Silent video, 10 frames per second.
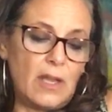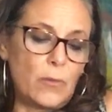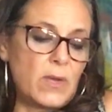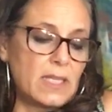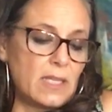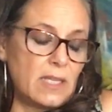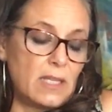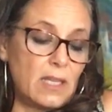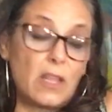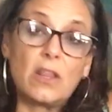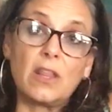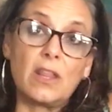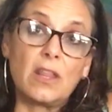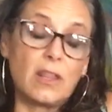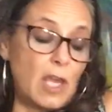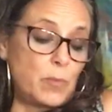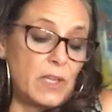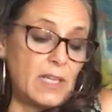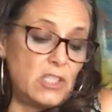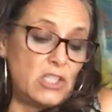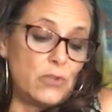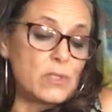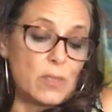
what they plan to do is